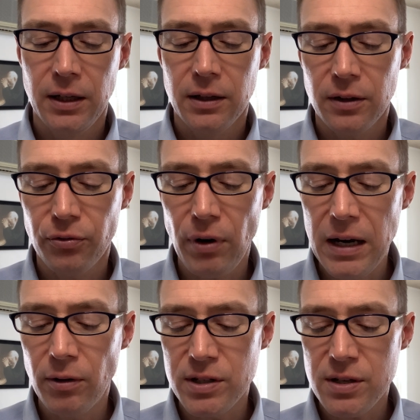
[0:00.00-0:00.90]
The
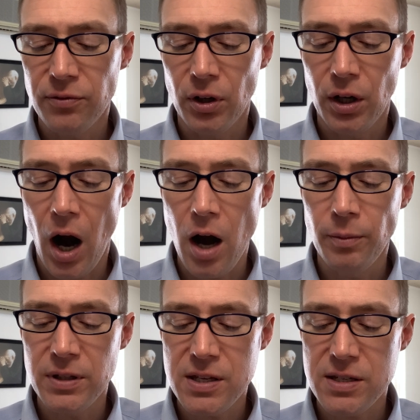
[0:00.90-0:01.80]
fragrance of your
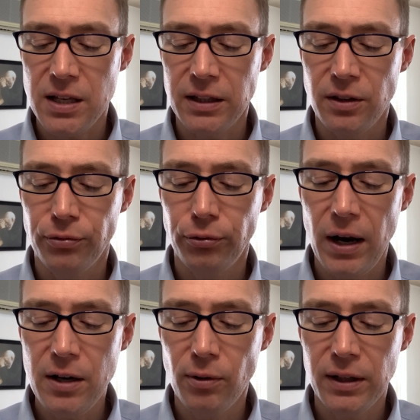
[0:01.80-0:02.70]
garments is like the
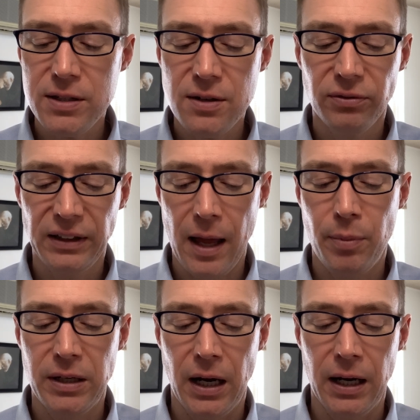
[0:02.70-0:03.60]
fragrance of
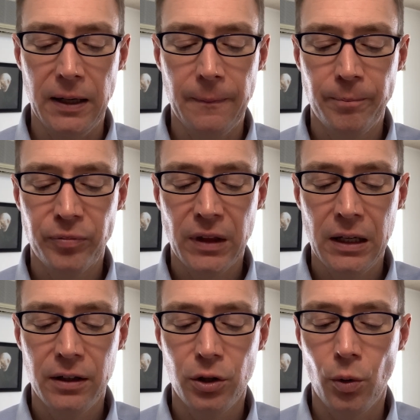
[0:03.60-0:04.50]
Lebanon.
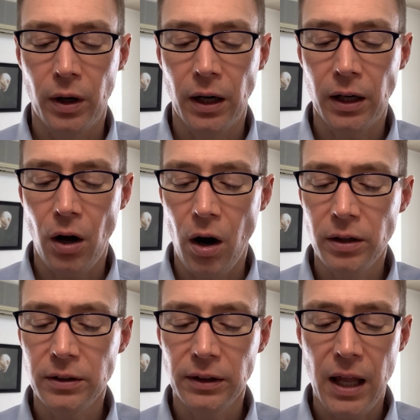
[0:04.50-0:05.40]
You are a
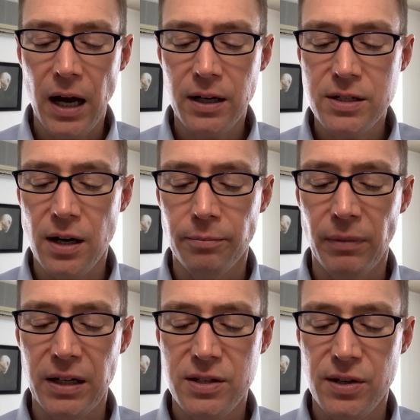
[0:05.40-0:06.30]
garden locked up,
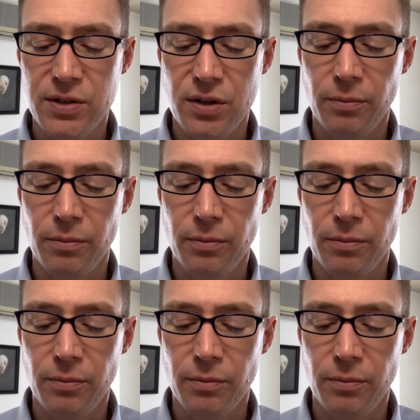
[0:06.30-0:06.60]
my sister,